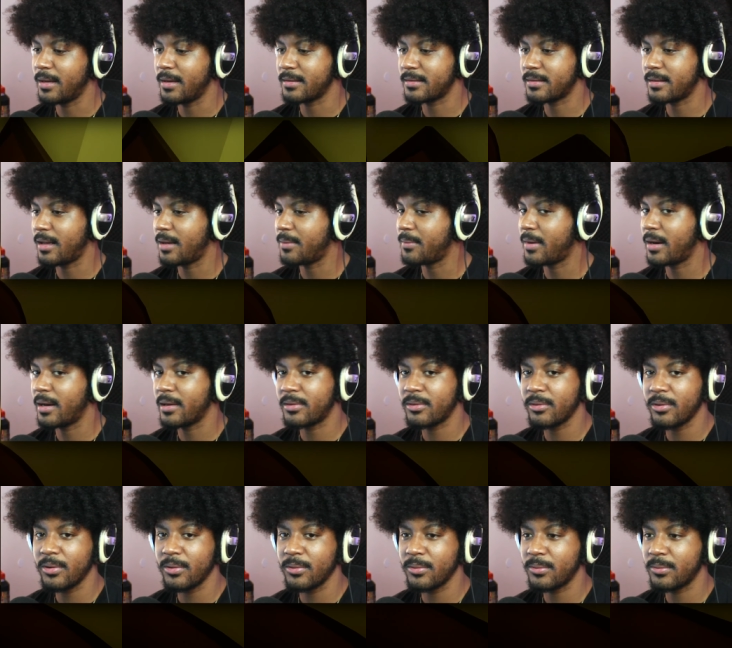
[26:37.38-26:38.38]
that's not my
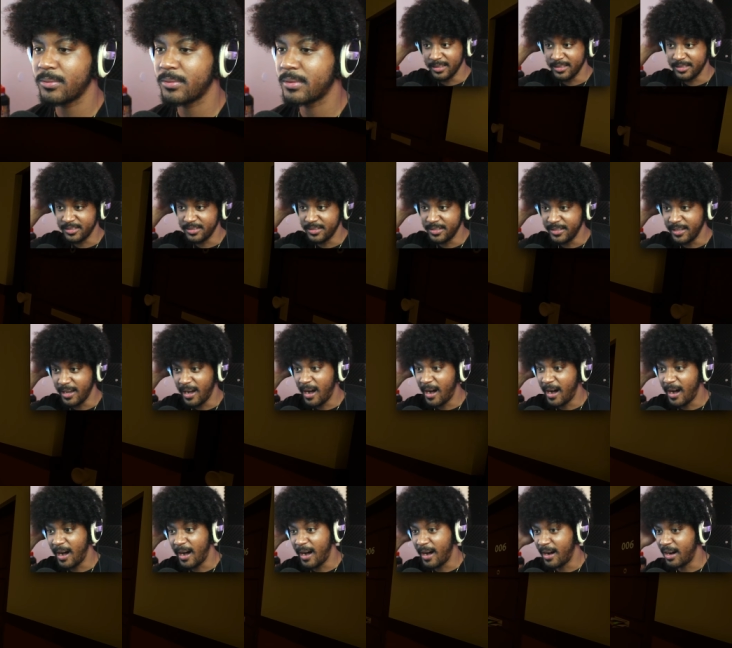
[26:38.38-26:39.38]
throne. It's the
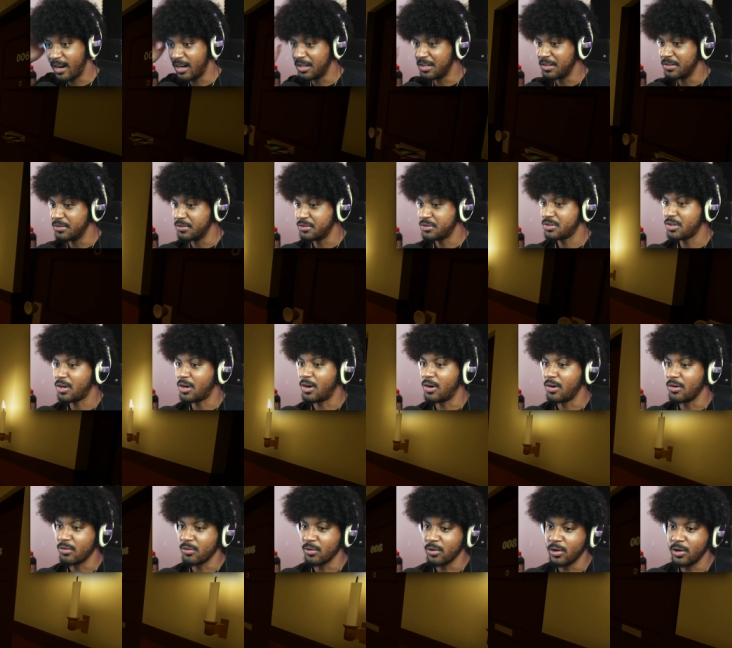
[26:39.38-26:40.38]
Eye of
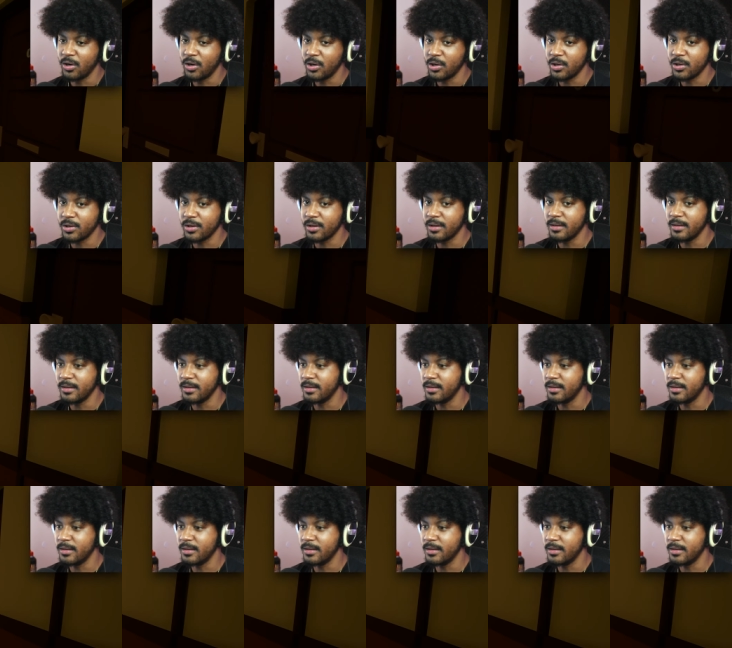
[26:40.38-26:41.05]
Sauron.